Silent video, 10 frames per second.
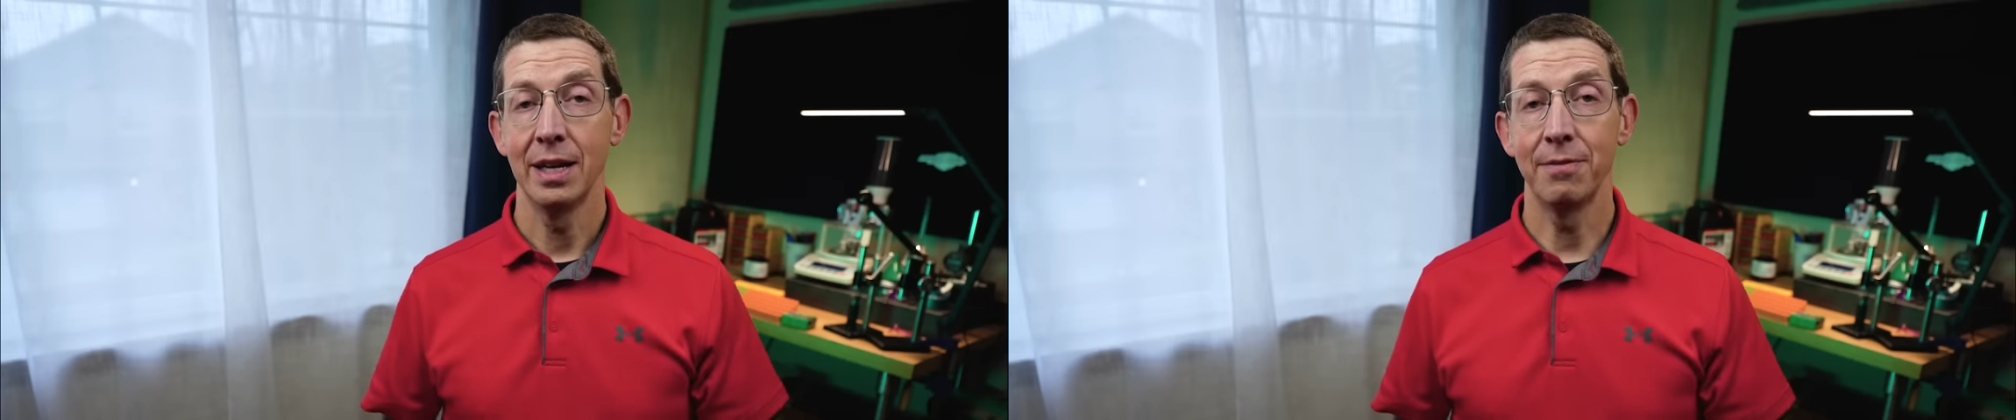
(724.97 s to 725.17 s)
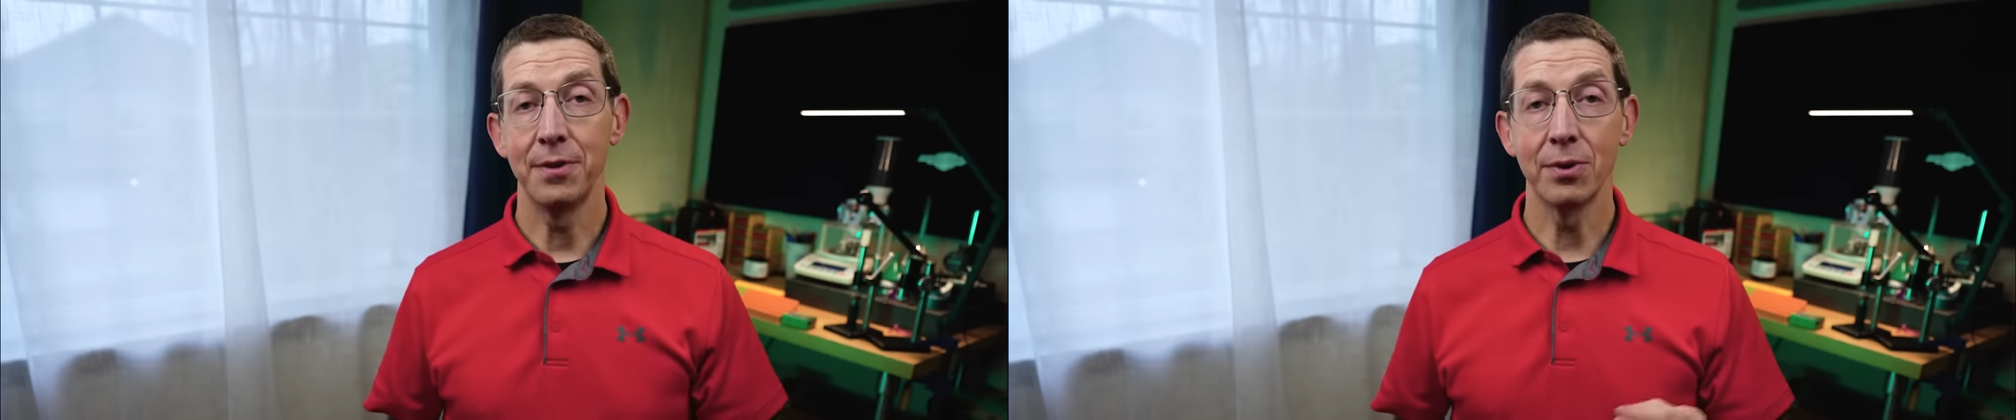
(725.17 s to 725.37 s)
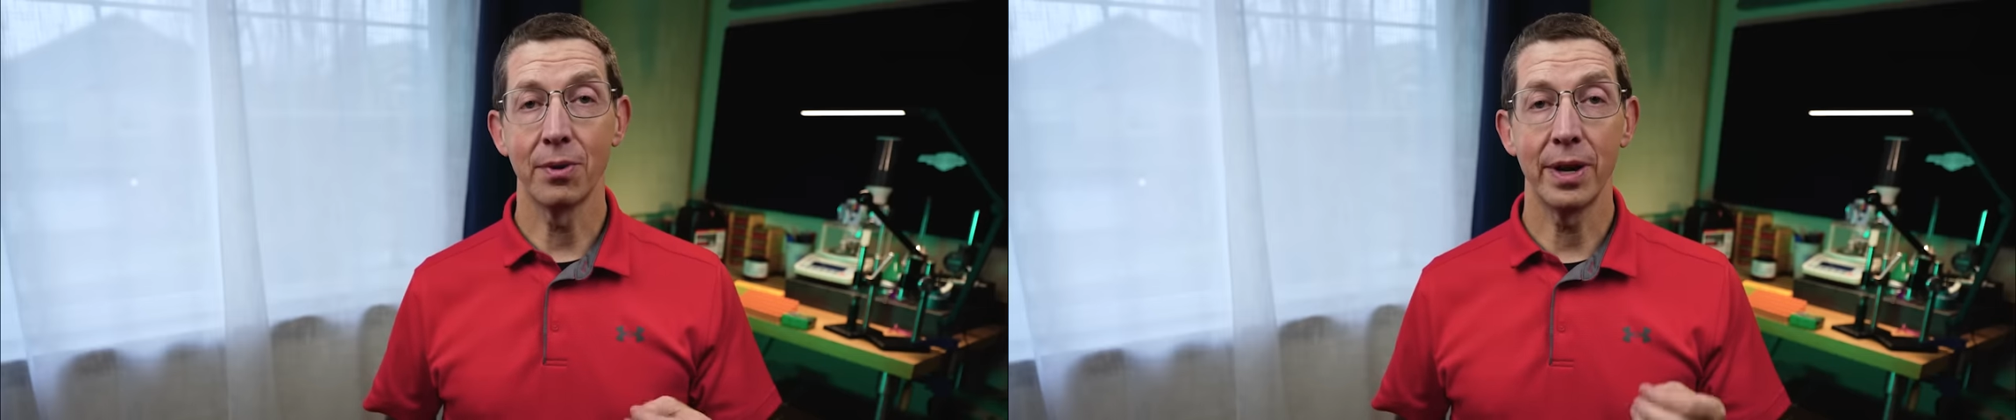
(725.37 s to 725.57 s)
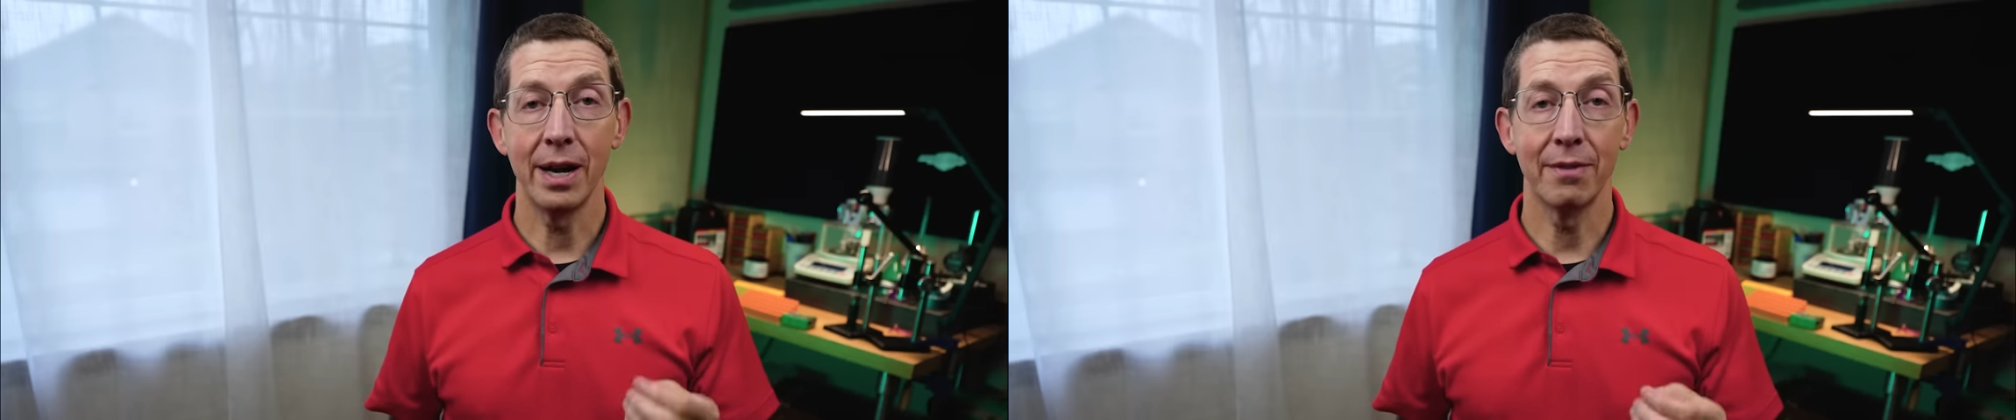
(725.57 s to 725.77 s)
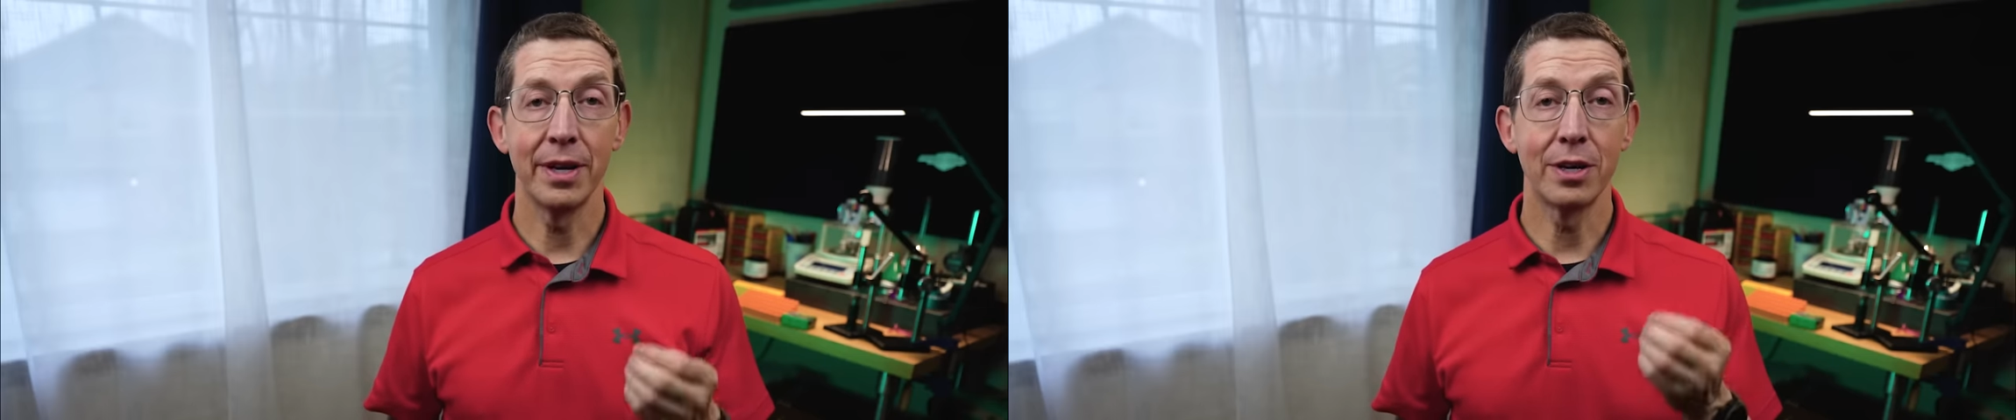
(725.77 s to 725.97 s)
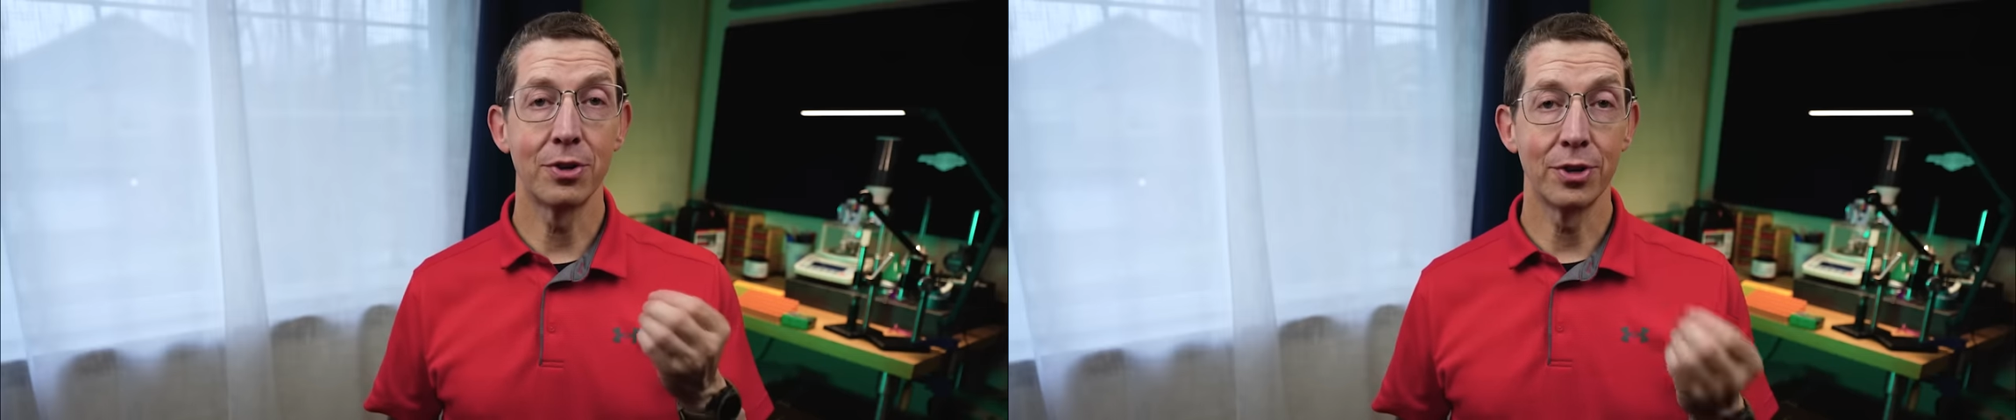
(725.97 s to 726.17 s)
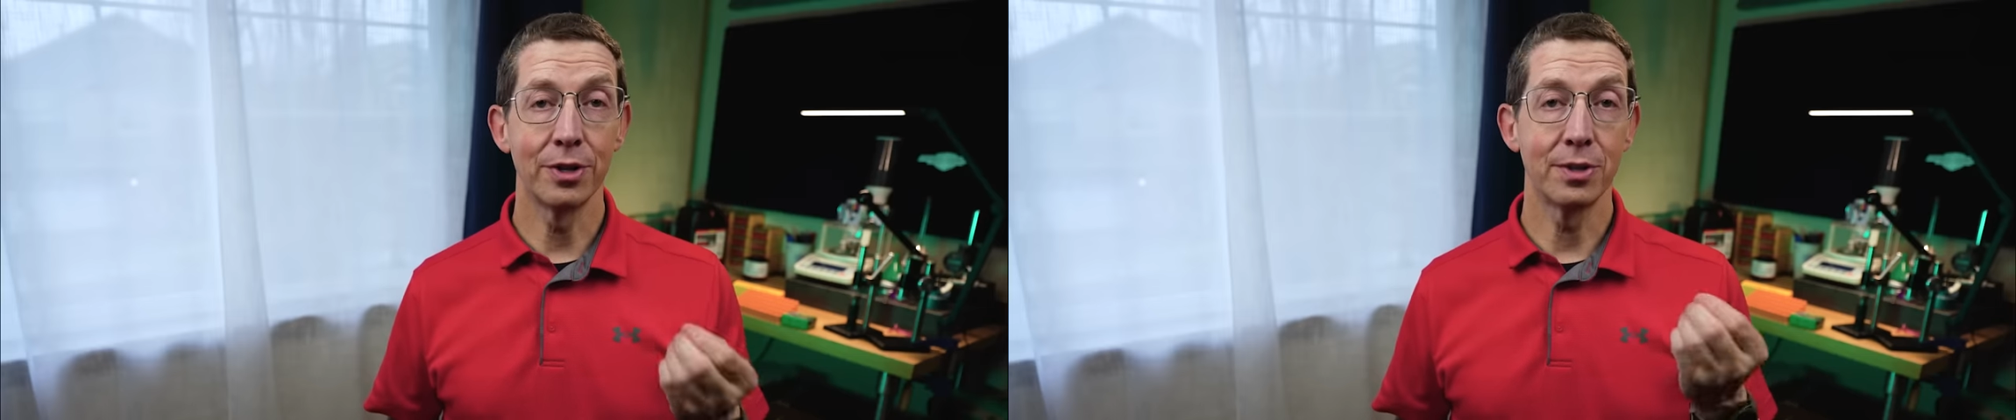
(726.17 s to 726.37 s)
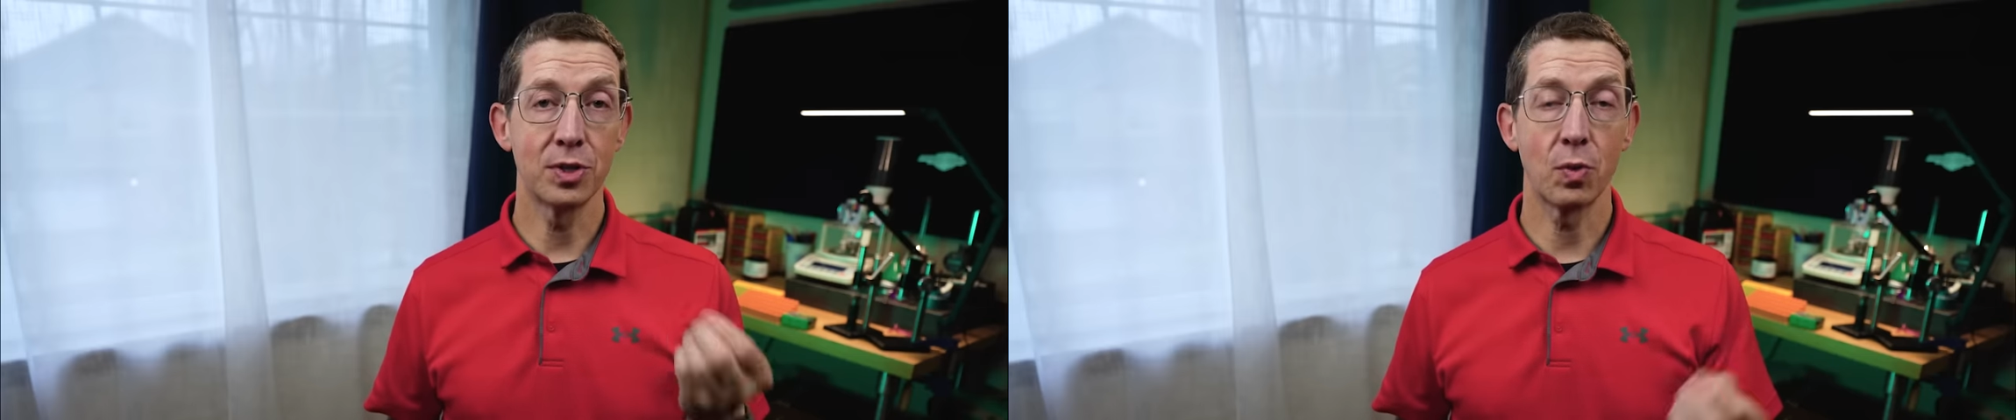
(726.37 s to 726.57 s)
If you don't have a
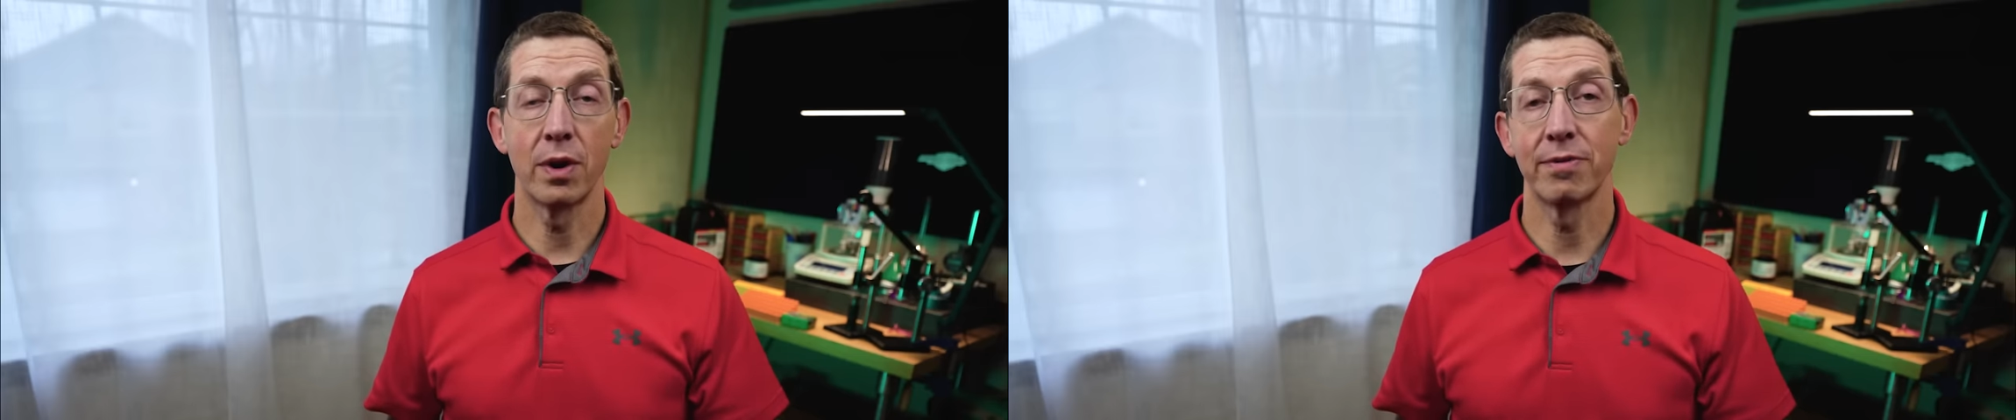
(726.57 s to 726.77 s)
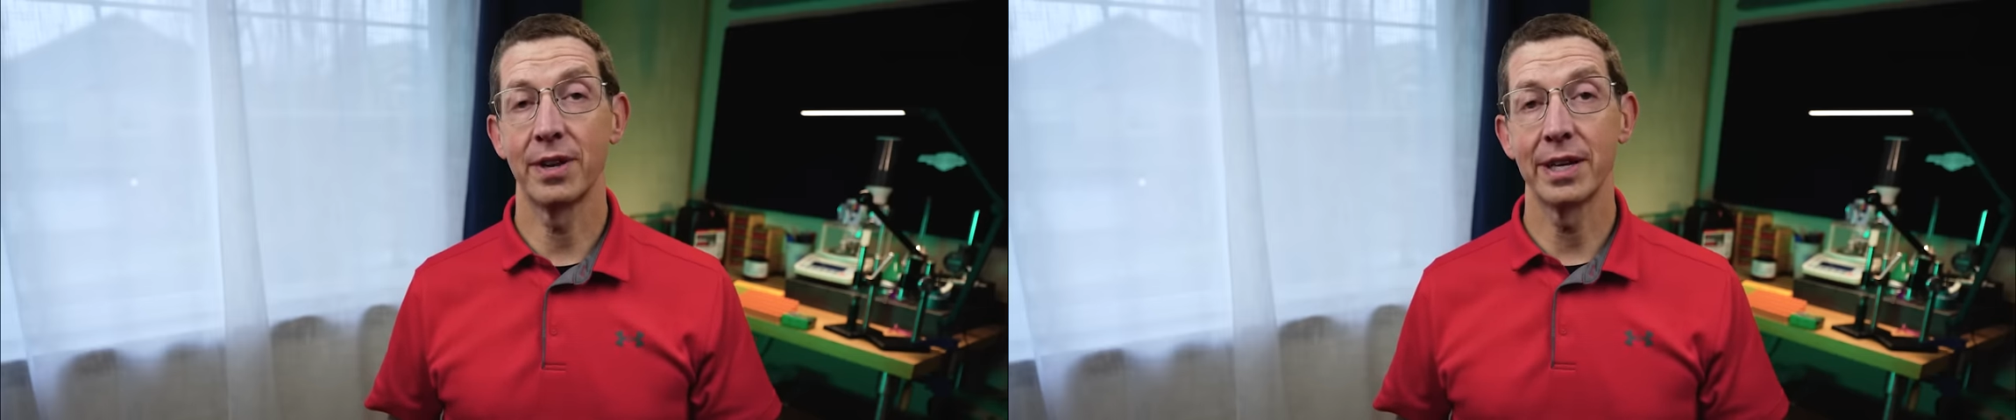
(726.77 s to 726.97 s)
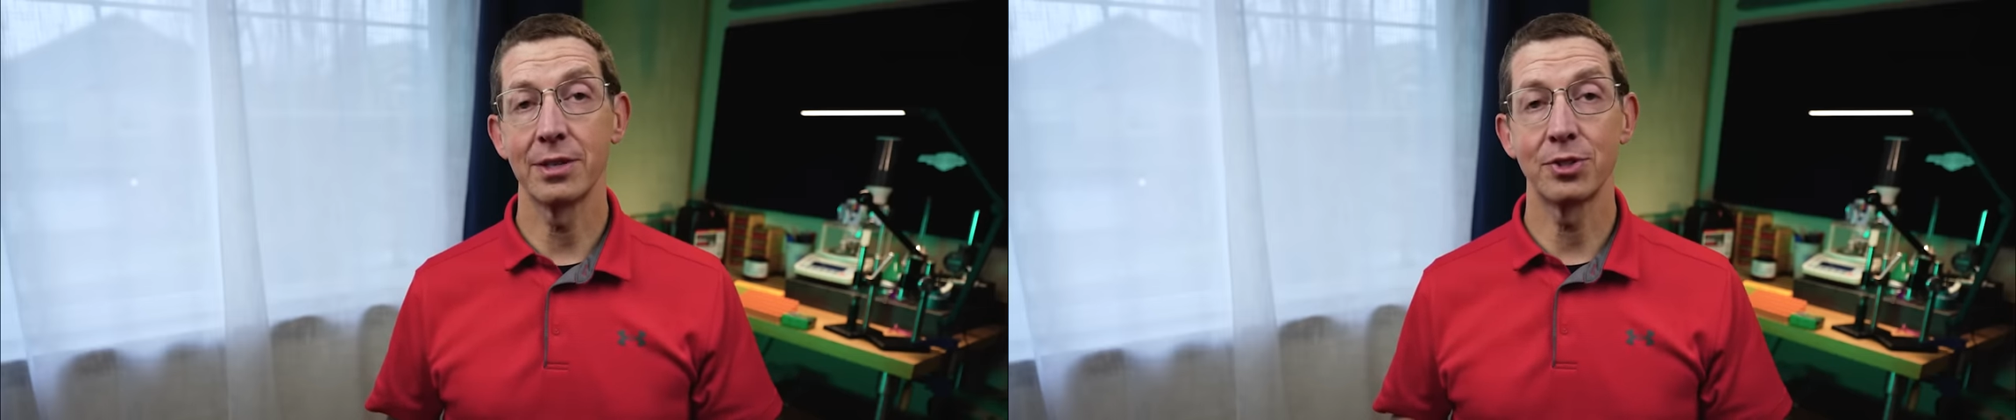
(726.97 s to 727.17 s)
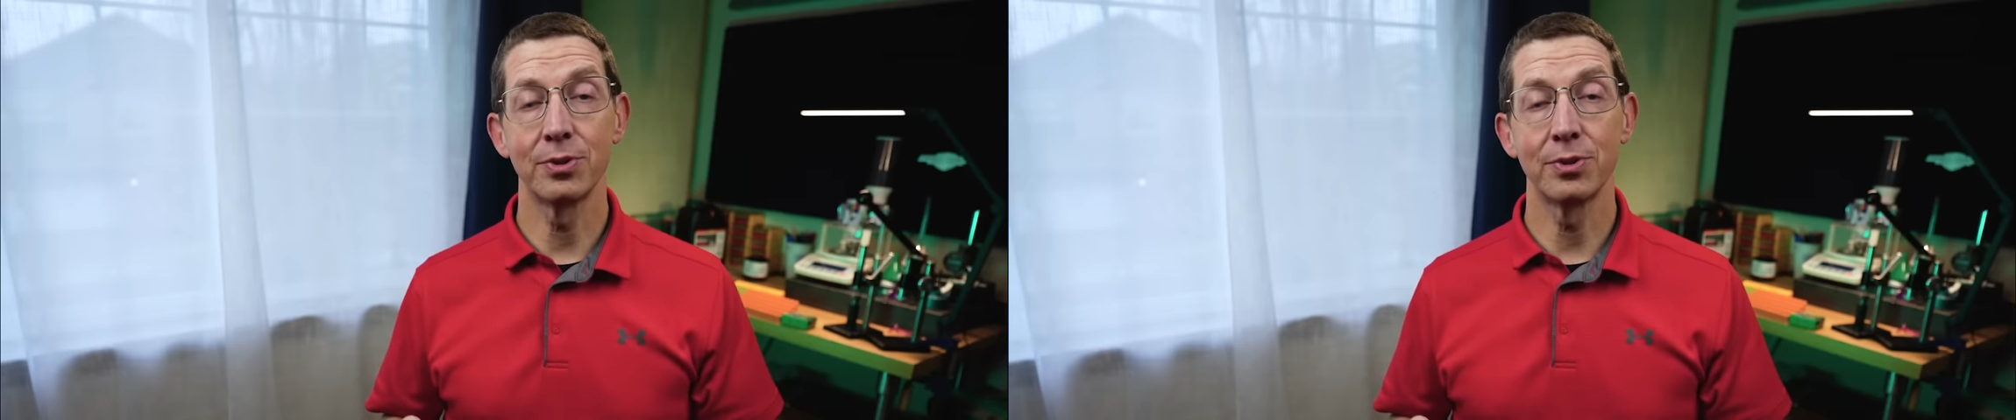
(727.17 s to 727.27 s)
good square flange